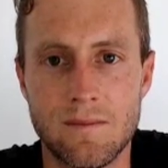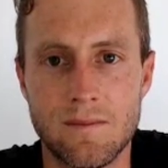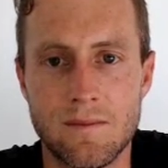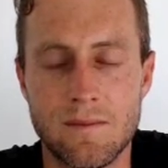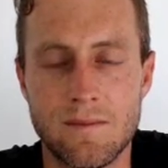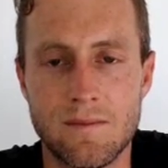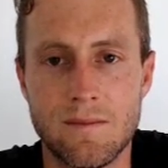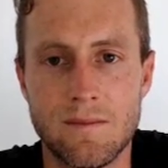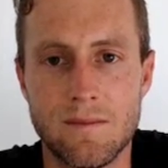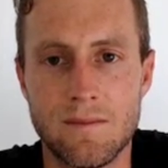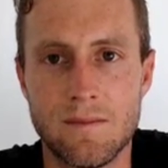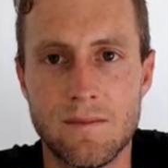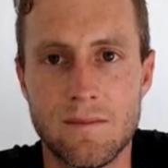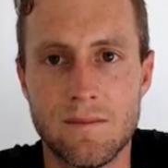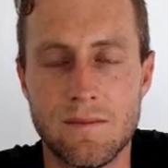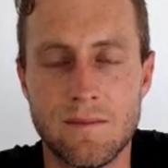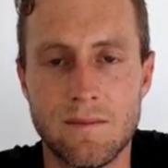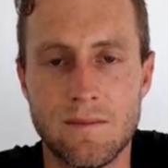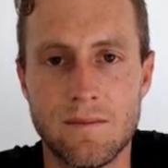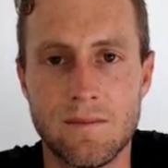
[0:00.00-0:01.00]

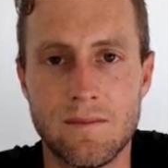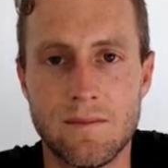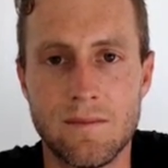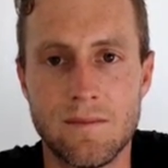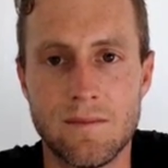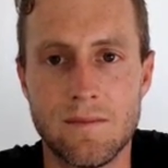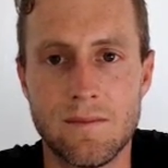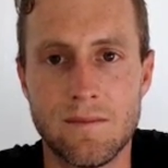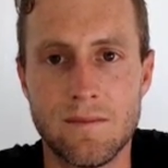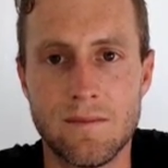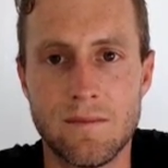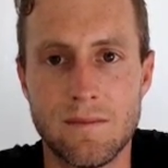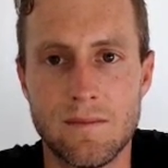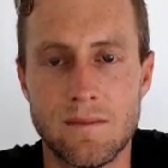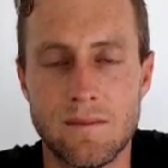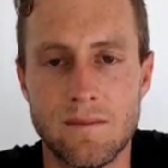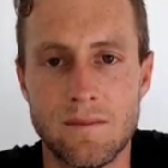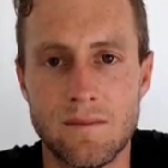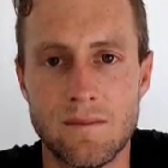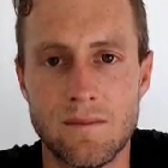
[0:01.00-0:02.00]

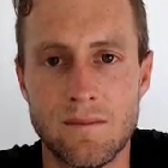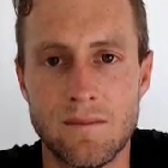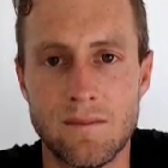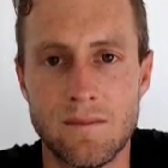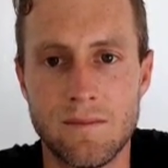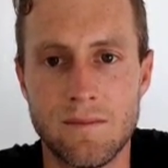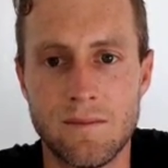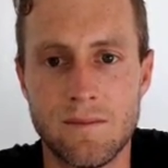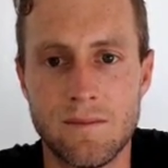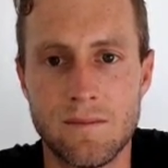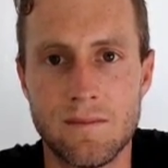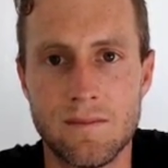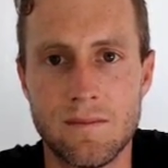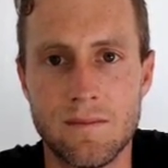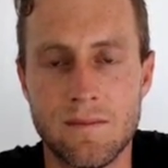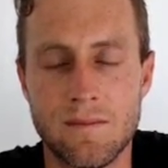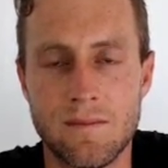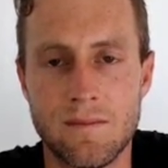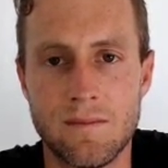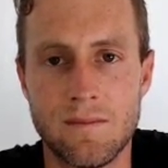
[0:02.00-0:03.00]

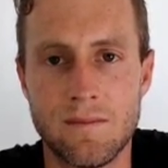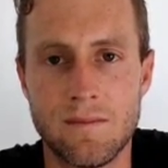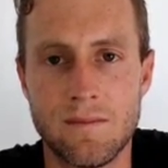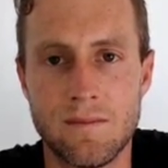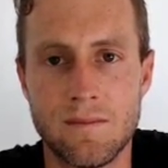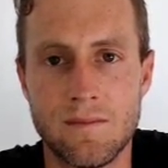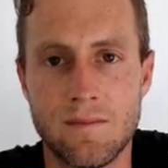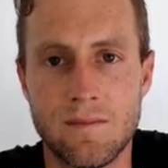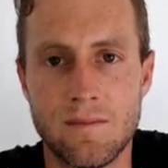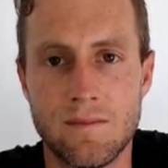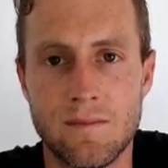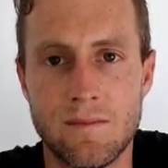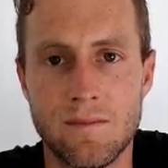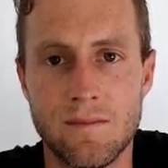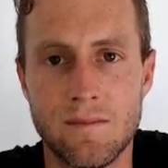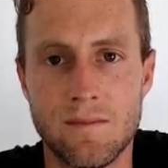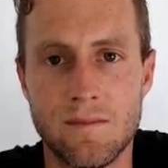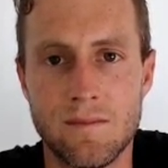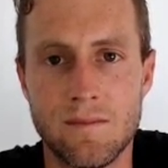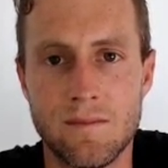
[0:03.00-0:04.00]

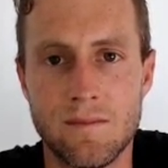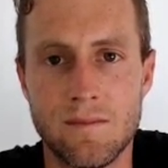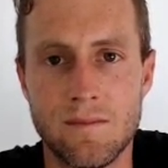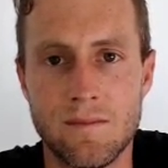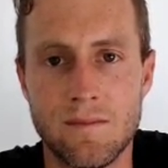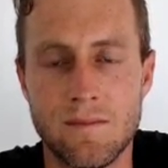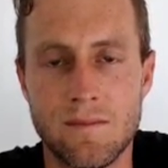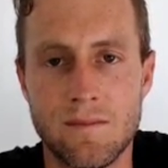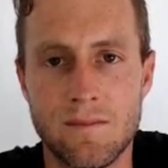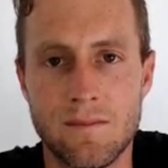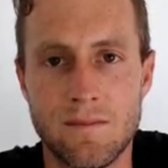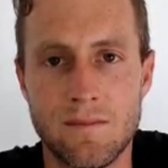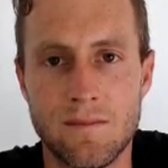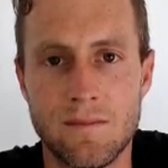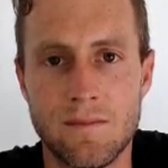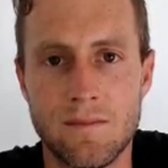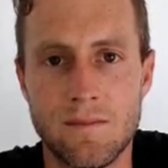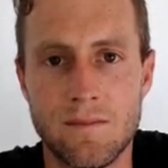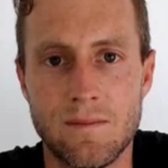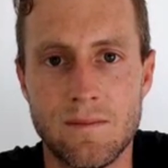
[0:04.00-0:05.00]

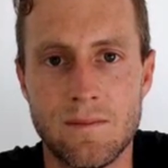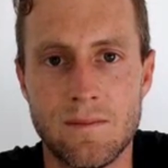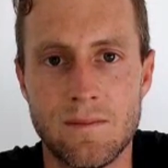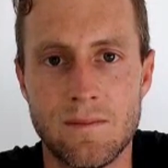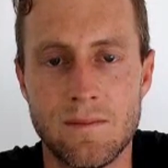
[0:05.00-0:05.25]
(not speaking)